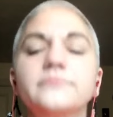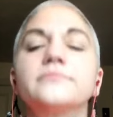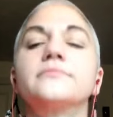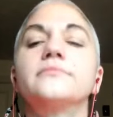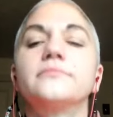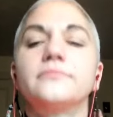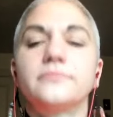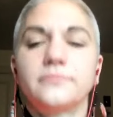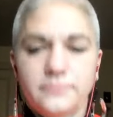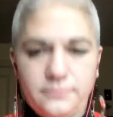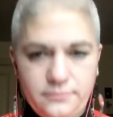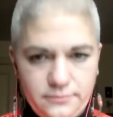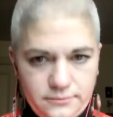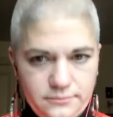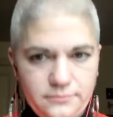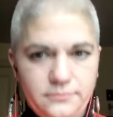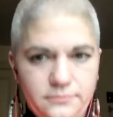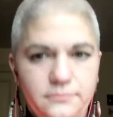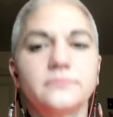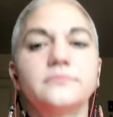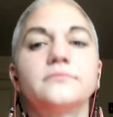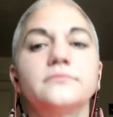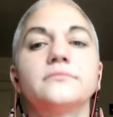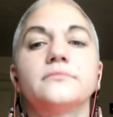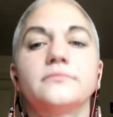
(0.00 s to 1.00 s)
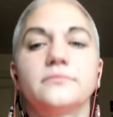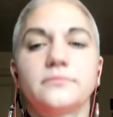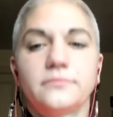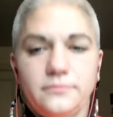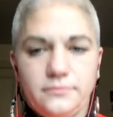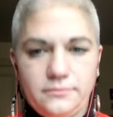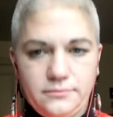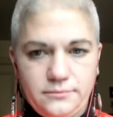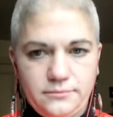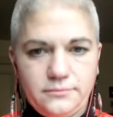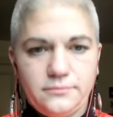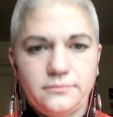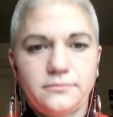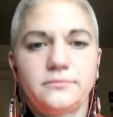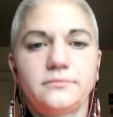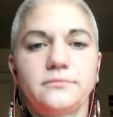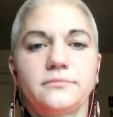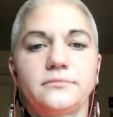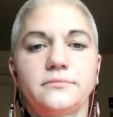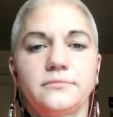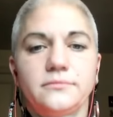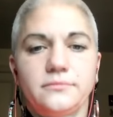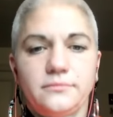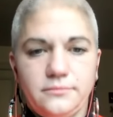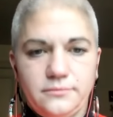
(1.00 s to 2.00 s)

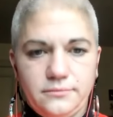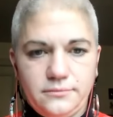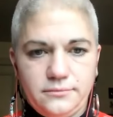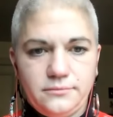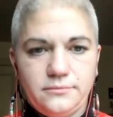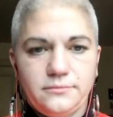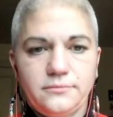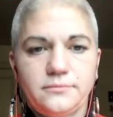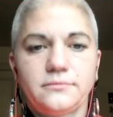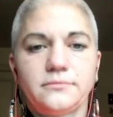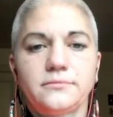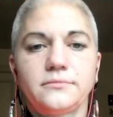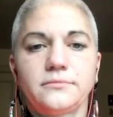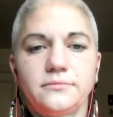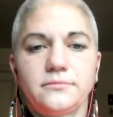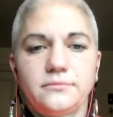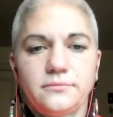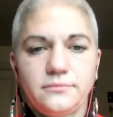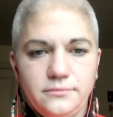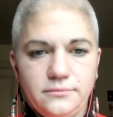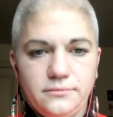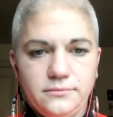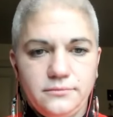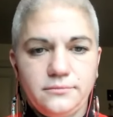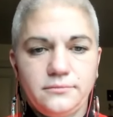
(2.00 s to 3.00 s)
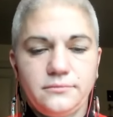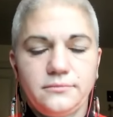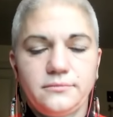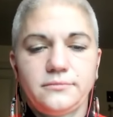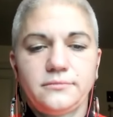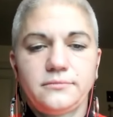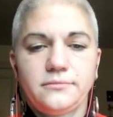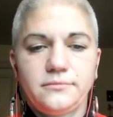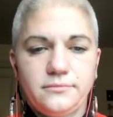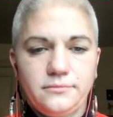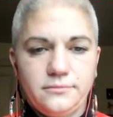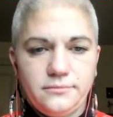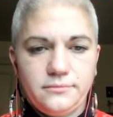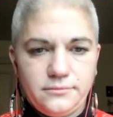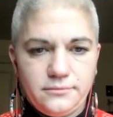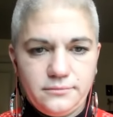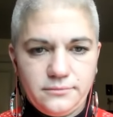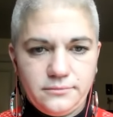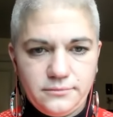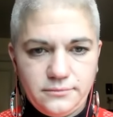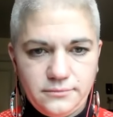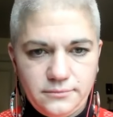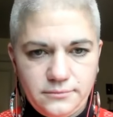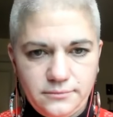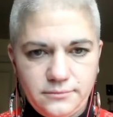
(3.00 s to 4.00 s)

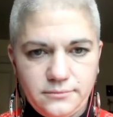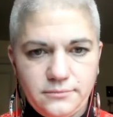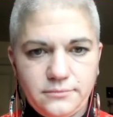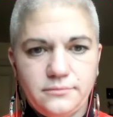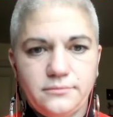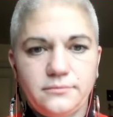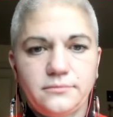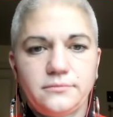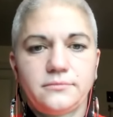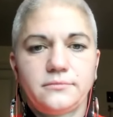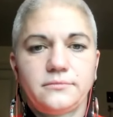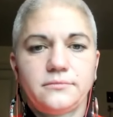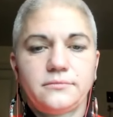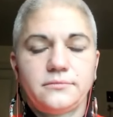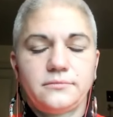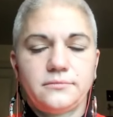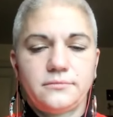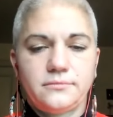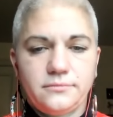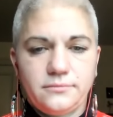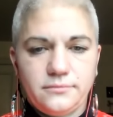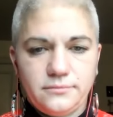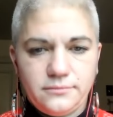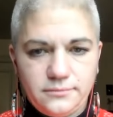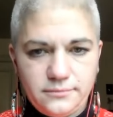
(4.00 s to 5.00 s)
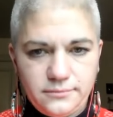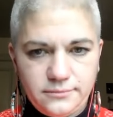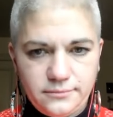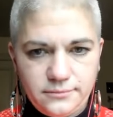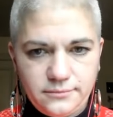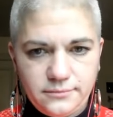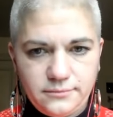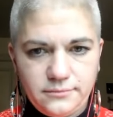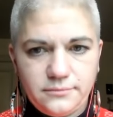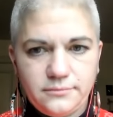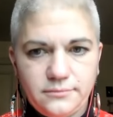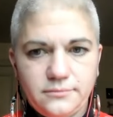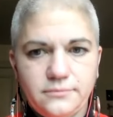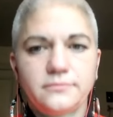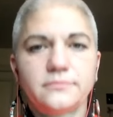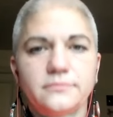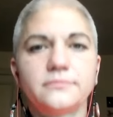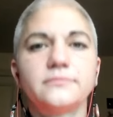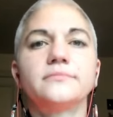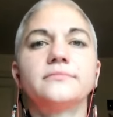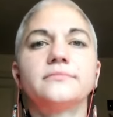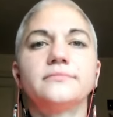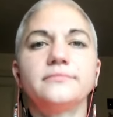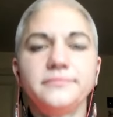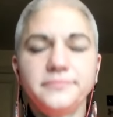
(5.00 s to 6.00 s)

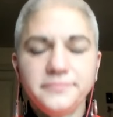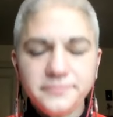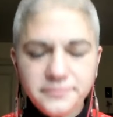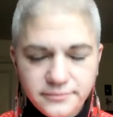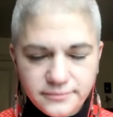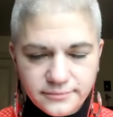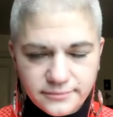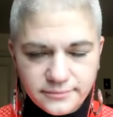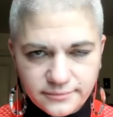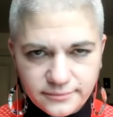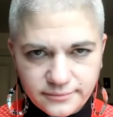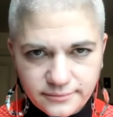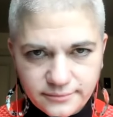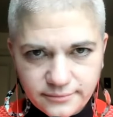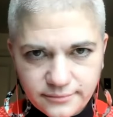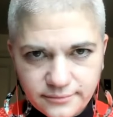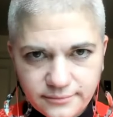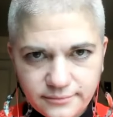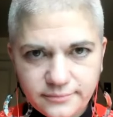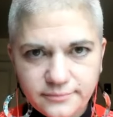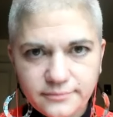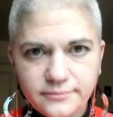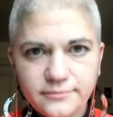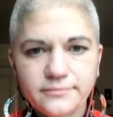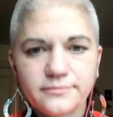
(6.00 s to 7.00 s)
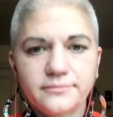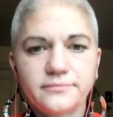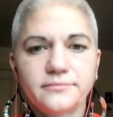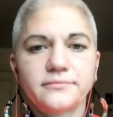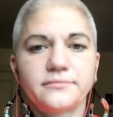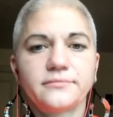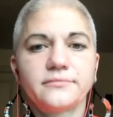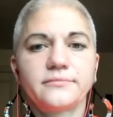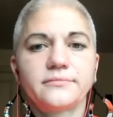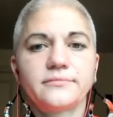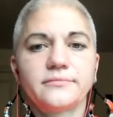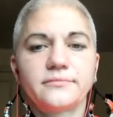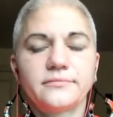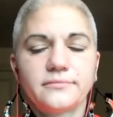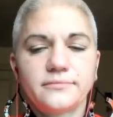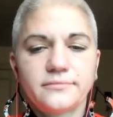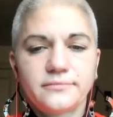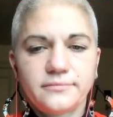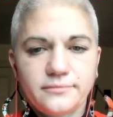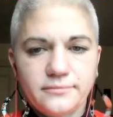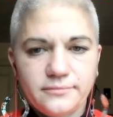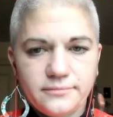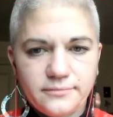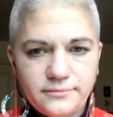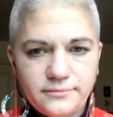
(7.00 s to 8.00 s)
The person shown says nothing.